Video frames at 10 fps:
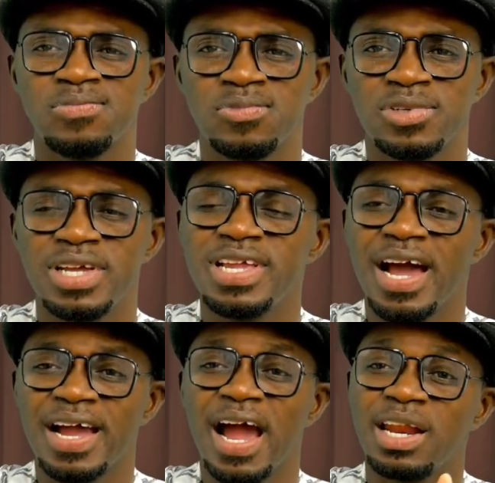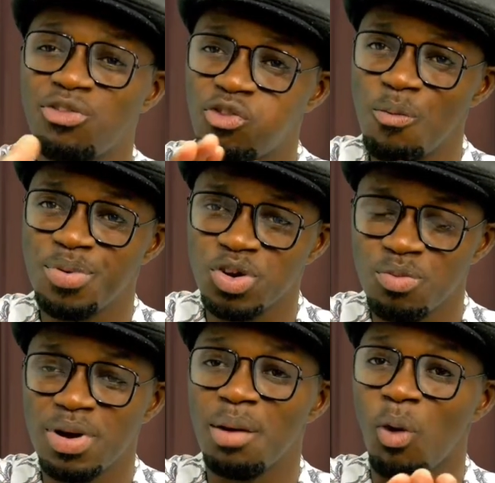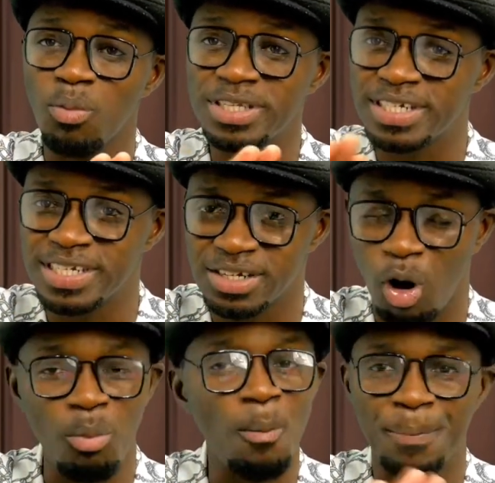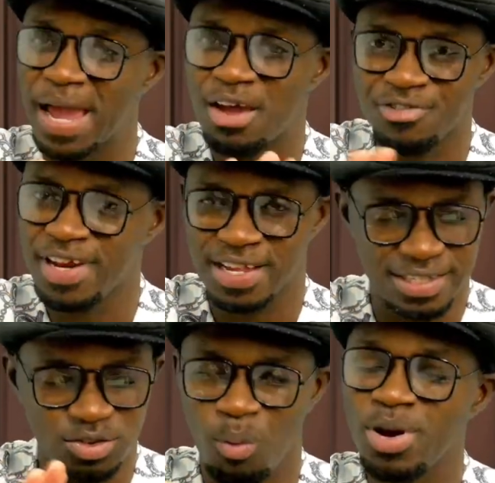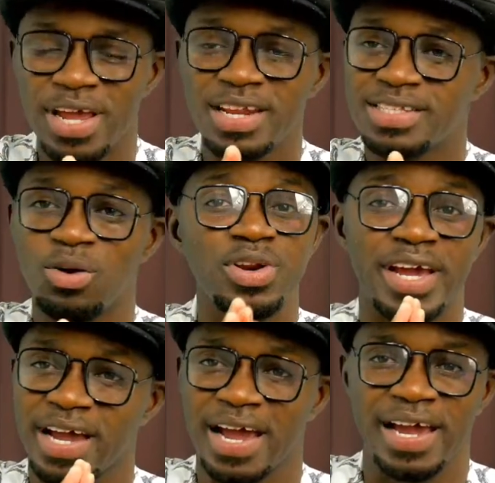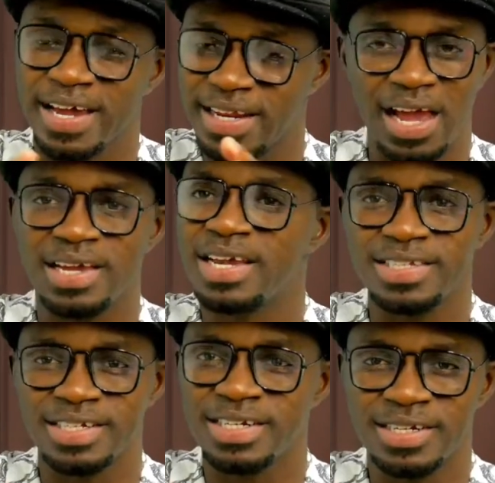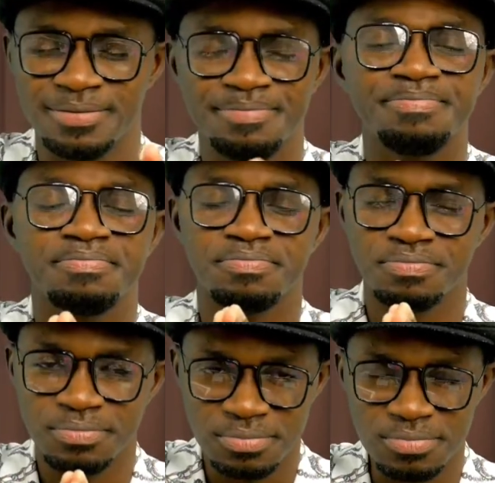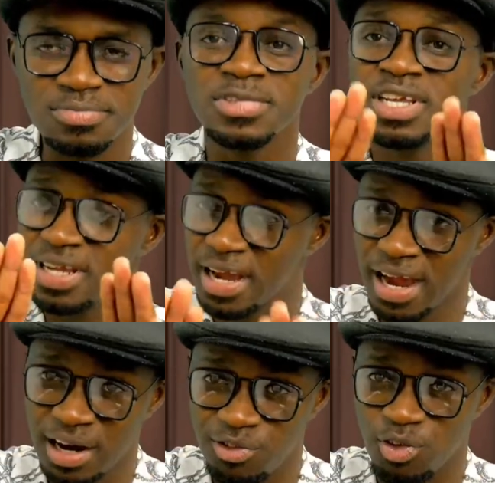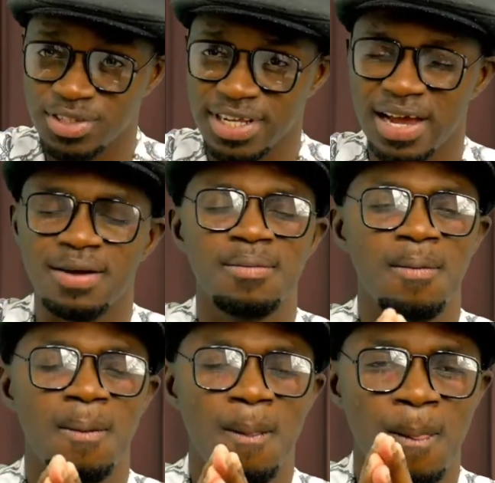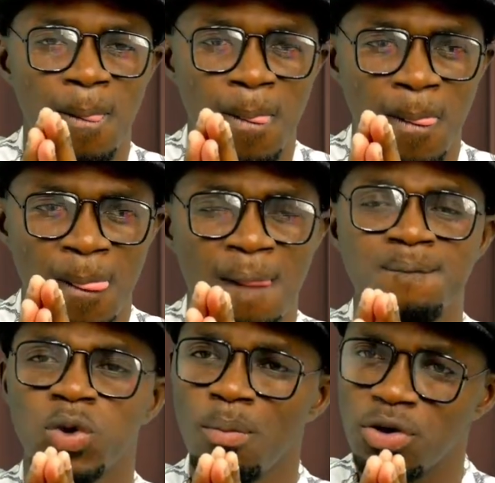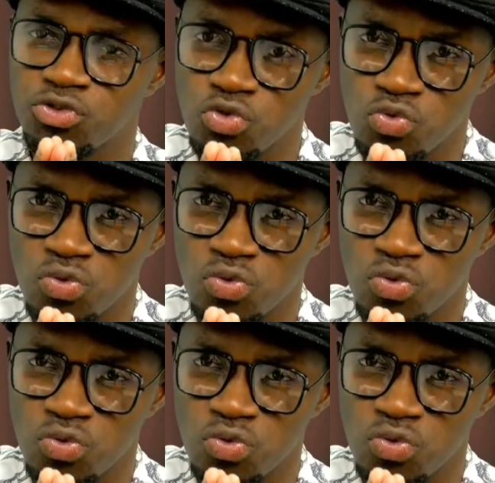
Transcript: In your Ghana for binum, a momujidi, or mumpe evidence, or mudi and sell their kakakana yenjindi. In your Ghana for, sir. Number 2.